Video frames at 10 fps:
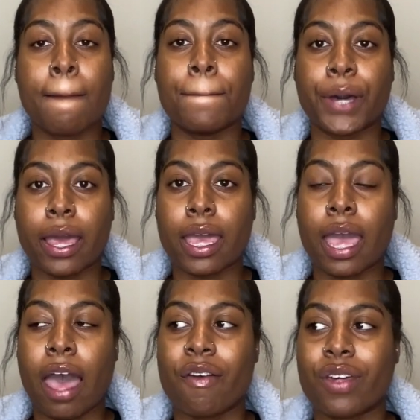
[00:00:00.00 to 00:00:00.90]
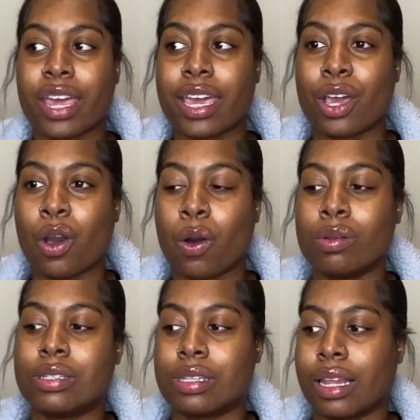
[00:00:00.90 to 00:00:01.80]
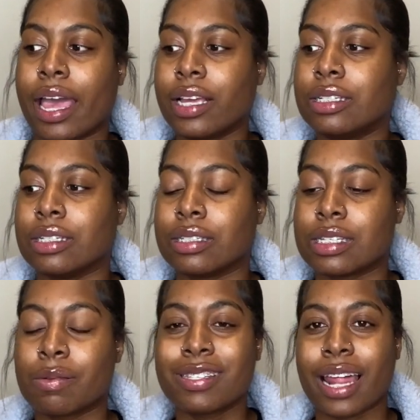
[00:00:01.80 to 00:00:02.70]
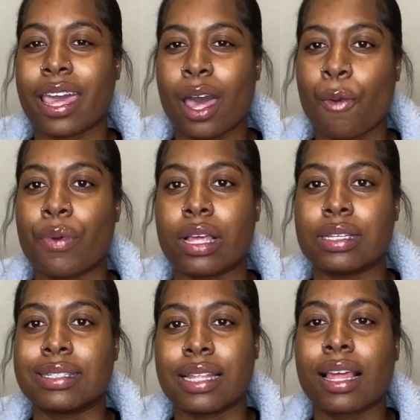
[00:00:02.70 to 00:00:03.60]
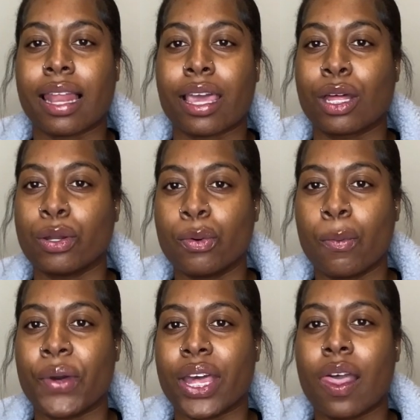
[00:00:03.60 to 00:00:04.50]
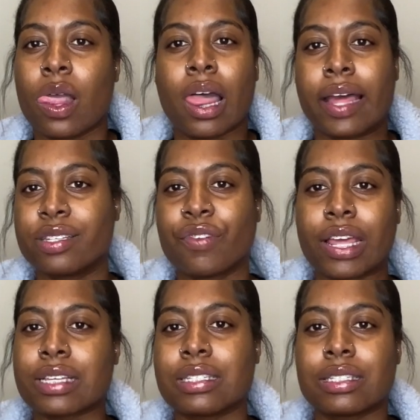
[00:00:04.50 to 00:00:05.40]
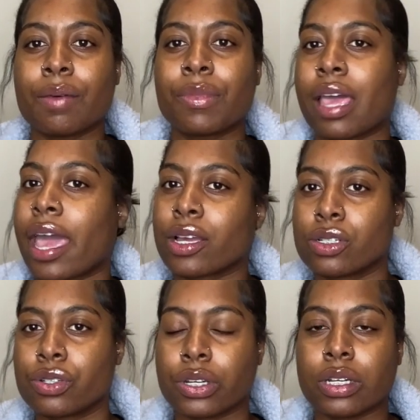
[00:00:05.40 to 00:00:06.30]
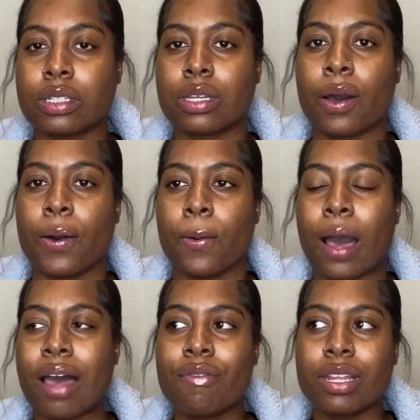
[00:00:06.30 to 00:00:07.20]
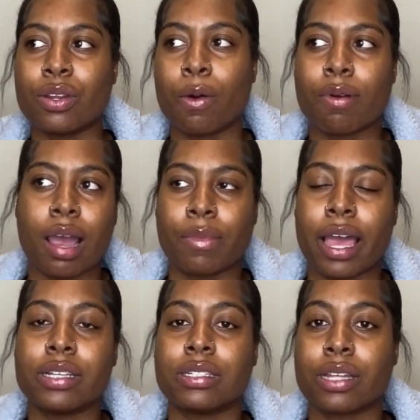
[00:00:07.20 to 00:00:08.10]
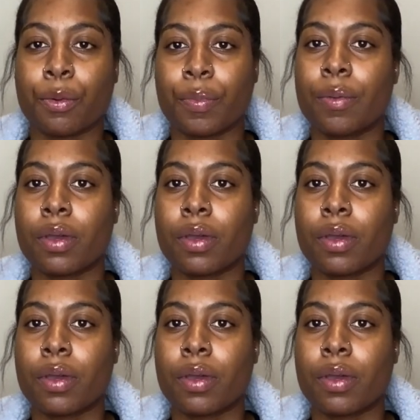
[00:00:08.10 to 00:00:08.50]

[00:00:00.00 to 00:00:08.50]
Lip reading: but I feel like it coats the lashes. It's supposed to like help it stick like glue, but I just feel like it's just something extra. So I really don't prime lashes. Now people